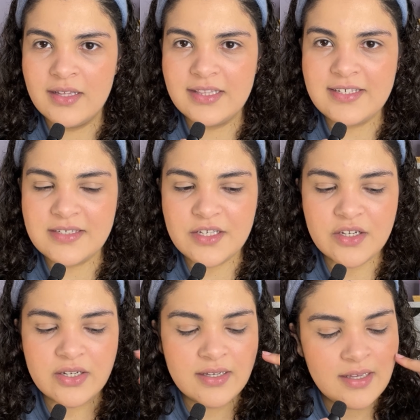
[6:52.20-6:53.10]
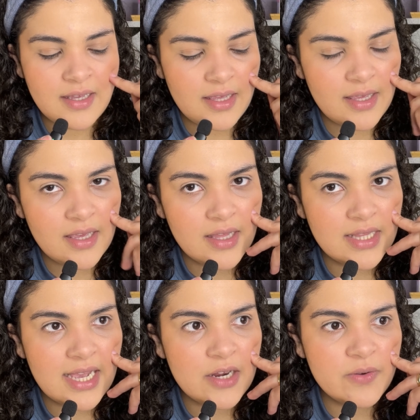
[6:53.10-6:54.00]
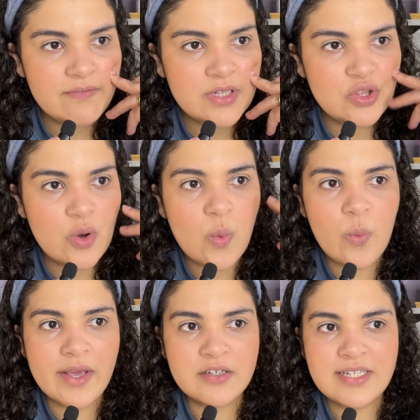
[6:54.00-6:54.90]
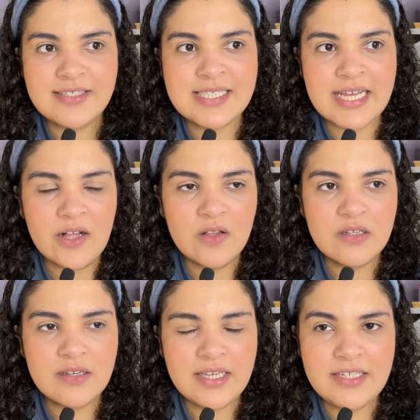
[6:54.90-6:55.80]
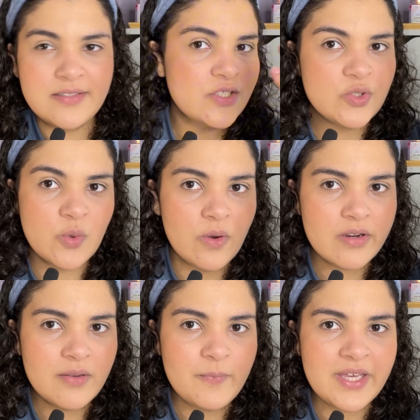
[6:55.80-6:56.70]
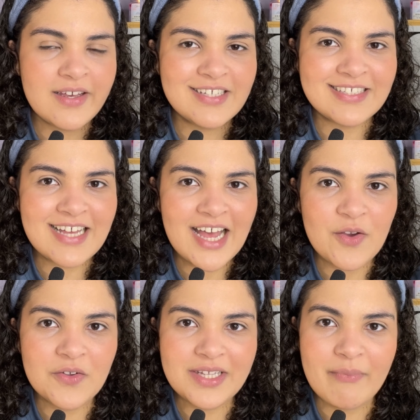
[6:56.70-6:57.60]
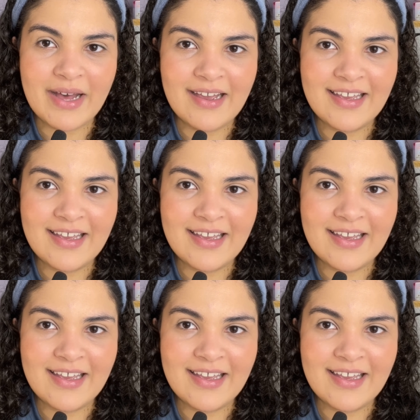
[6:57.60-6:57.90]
this year, and I don't even know where they sell in store because I only buy